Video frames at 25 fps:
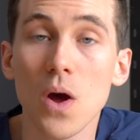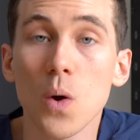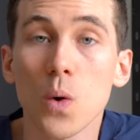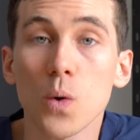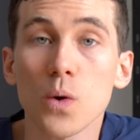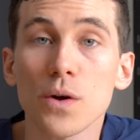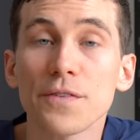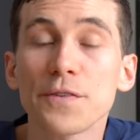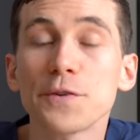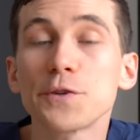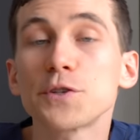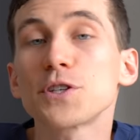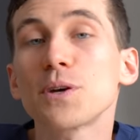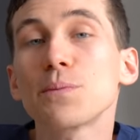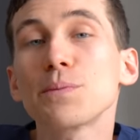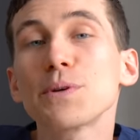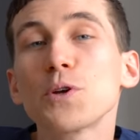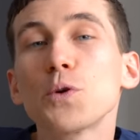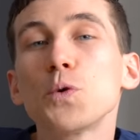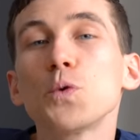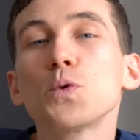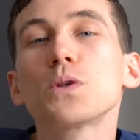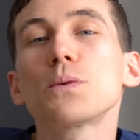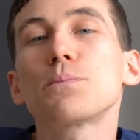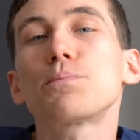or if you're
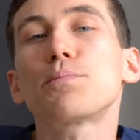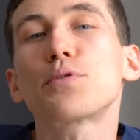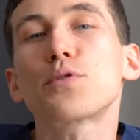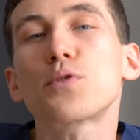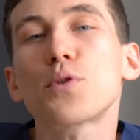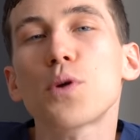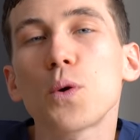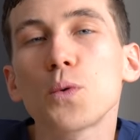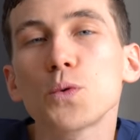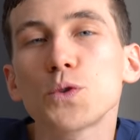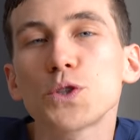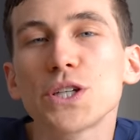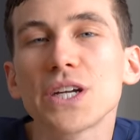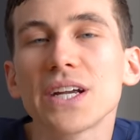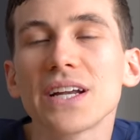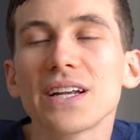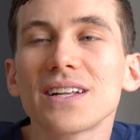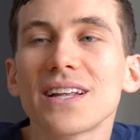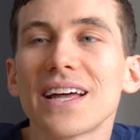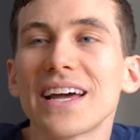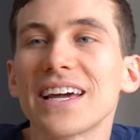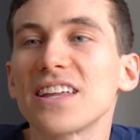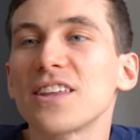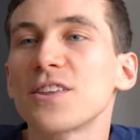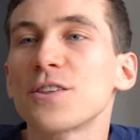somebody who's approaching
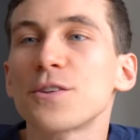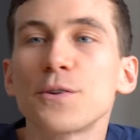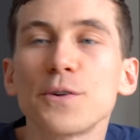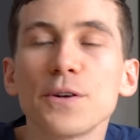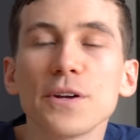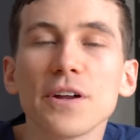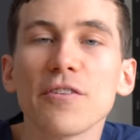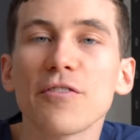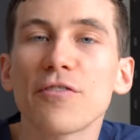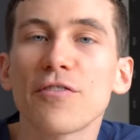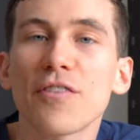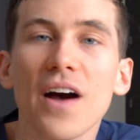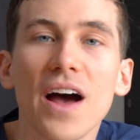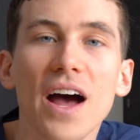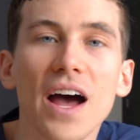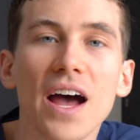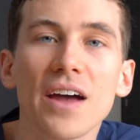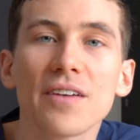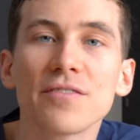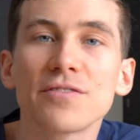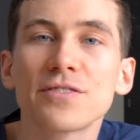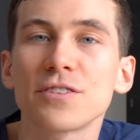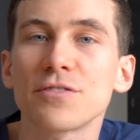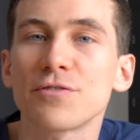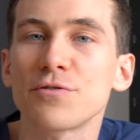like
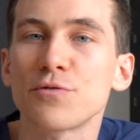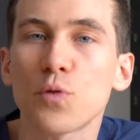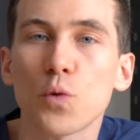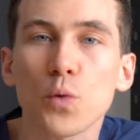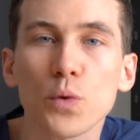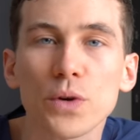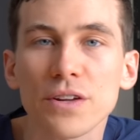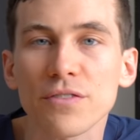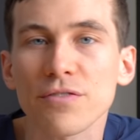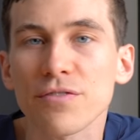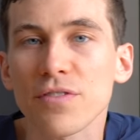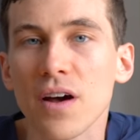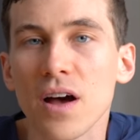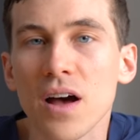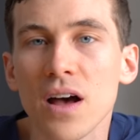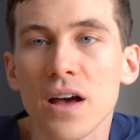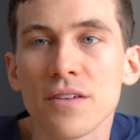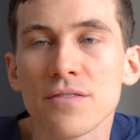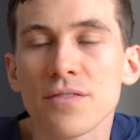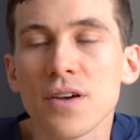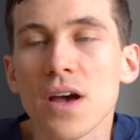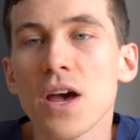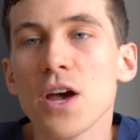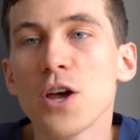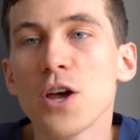35 to 45,